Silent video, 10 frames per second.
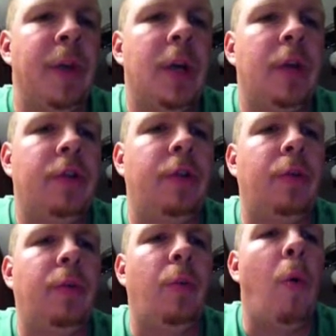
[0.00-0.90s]

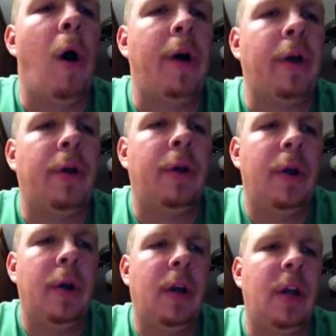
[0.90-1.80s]
So water
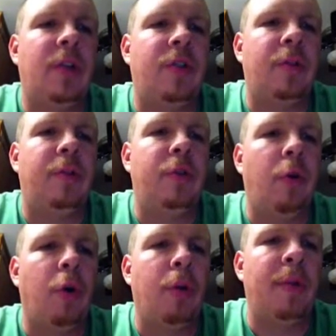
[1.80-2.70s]
gets
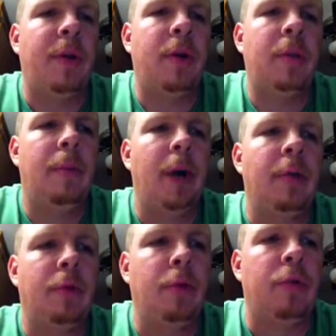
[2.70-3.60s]
absorbed by
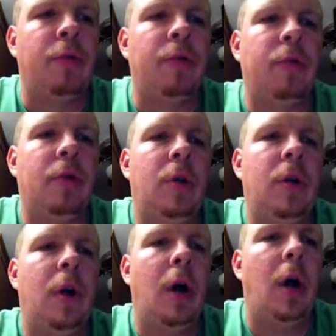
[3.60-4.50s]
the roots.
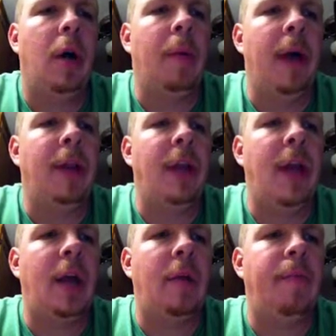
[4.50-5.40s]
And
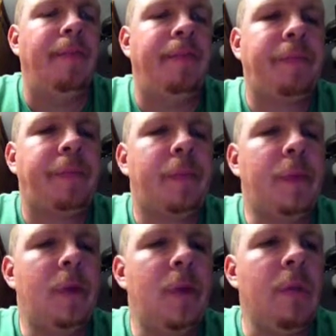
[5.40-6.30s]
then
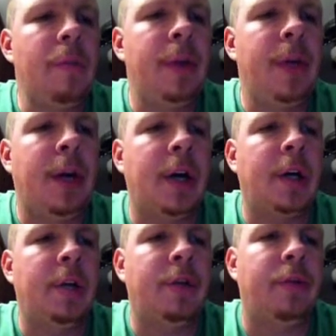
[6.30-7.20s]

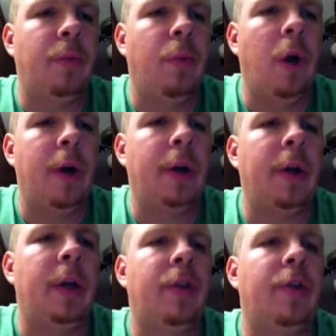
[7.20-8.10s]
because water
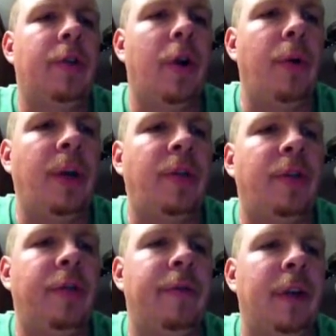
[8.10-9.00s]
is
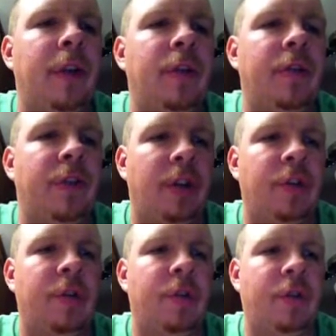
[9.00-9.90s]
cohesive, it
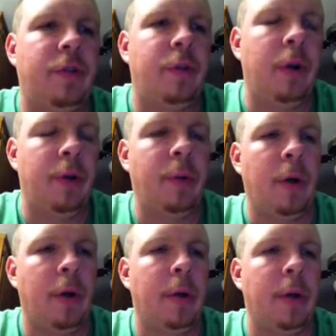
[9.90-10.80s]
sticks to other
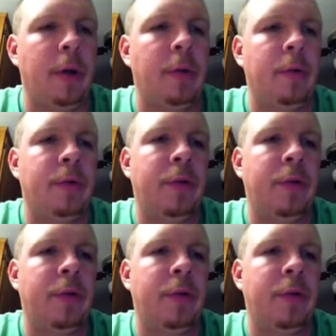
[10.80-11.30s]
water molecules,